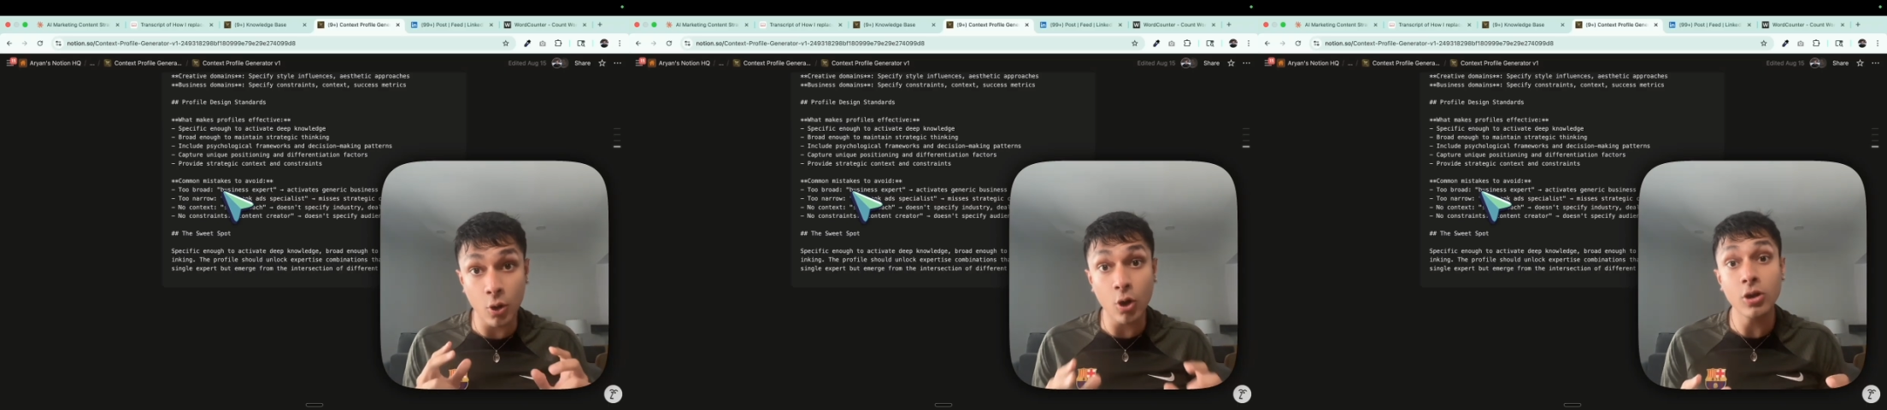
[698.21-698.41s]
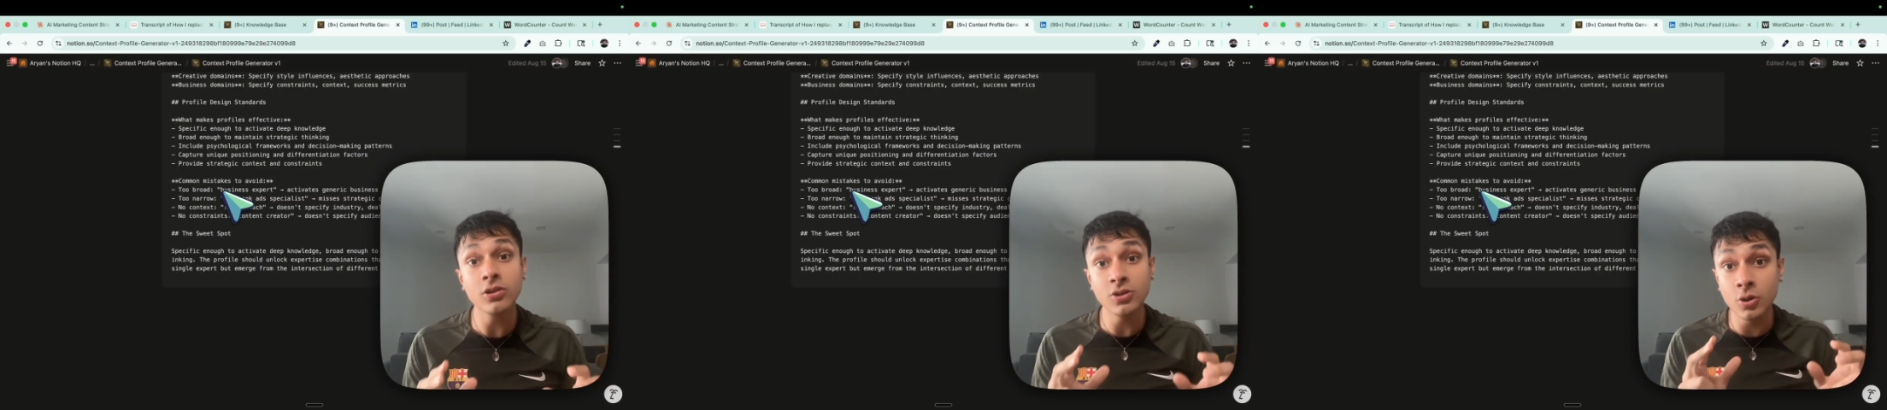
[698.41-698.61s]

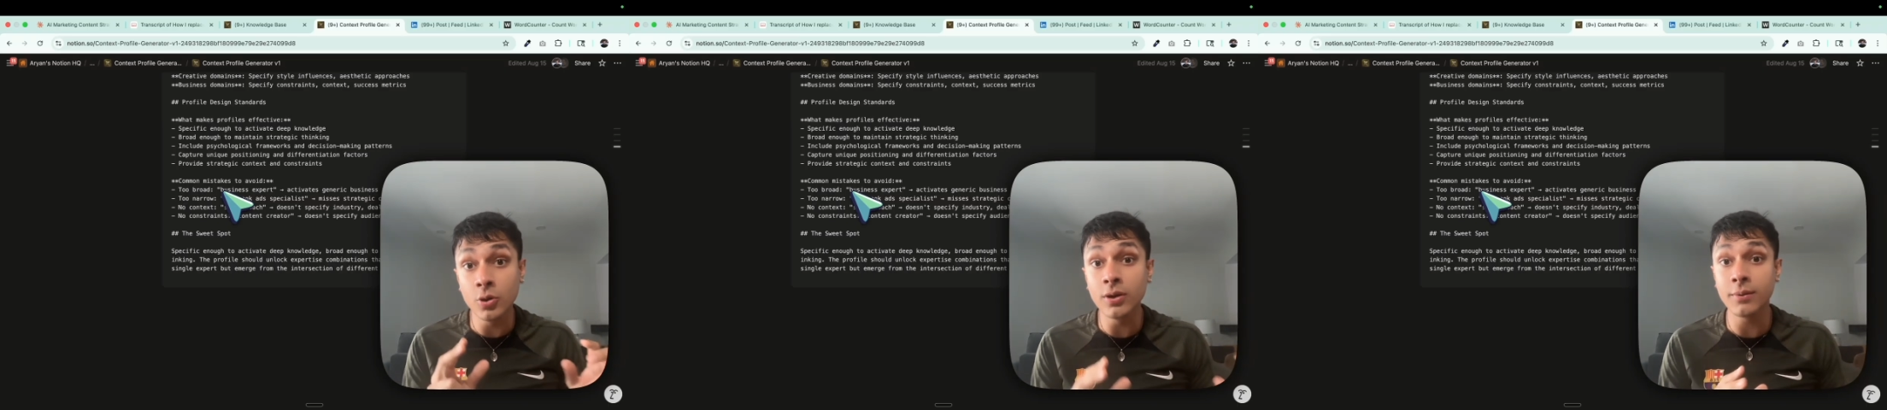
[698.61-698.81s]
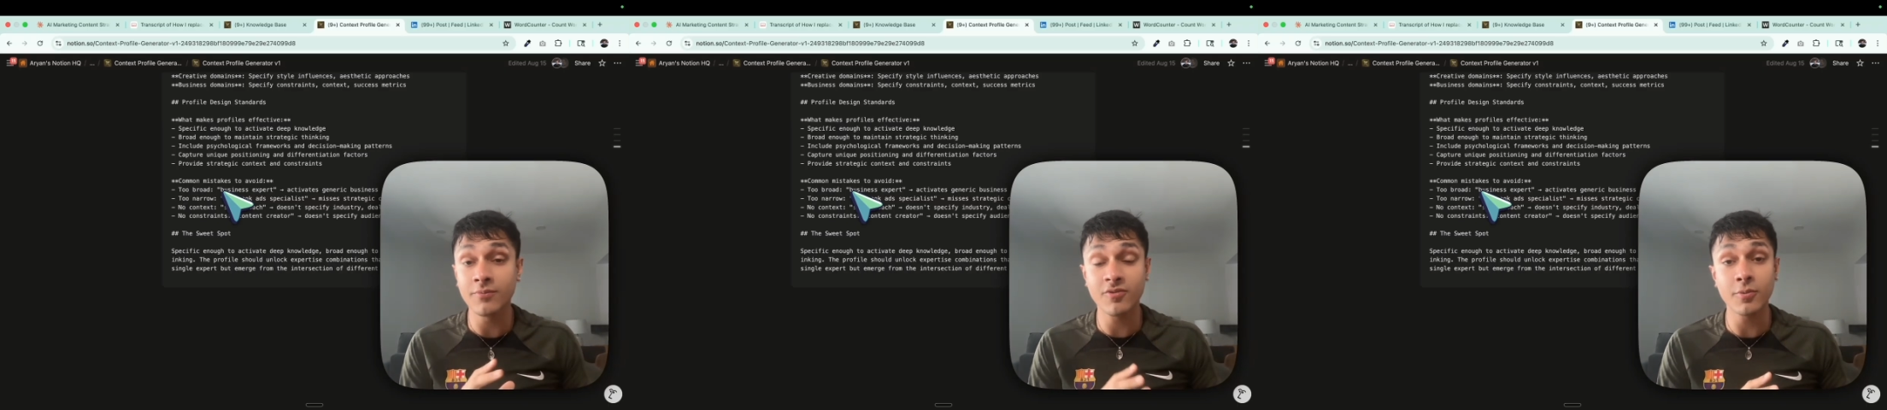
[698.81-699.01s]
All
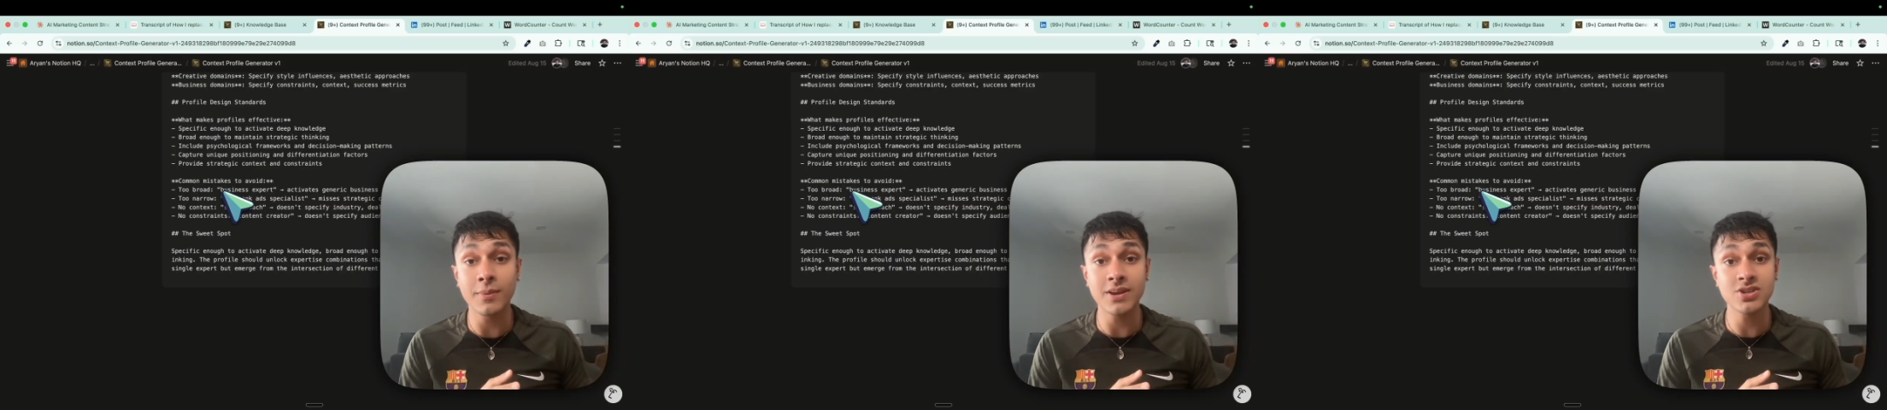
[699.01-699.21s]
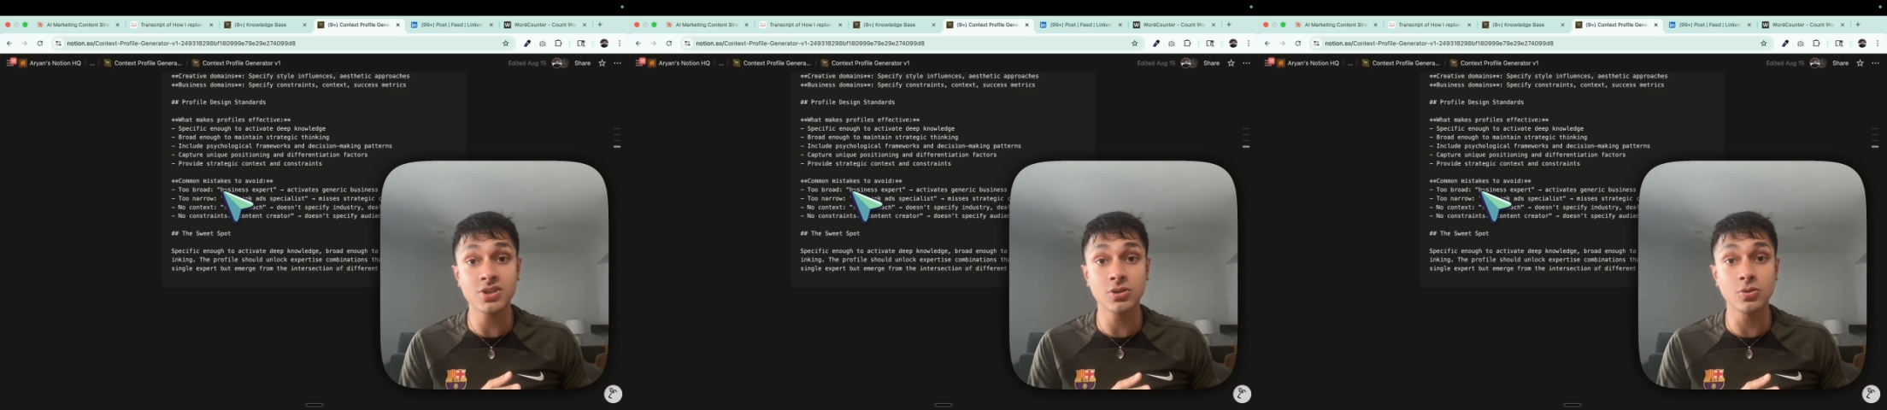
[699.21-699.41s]
good
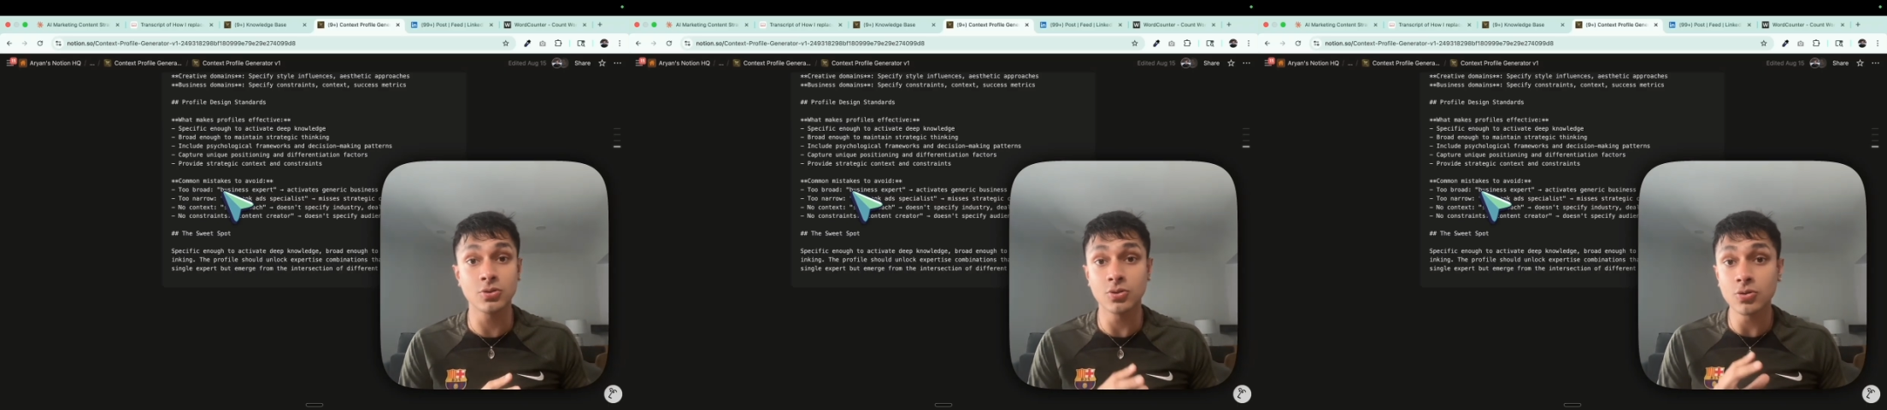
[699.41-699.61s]
information though.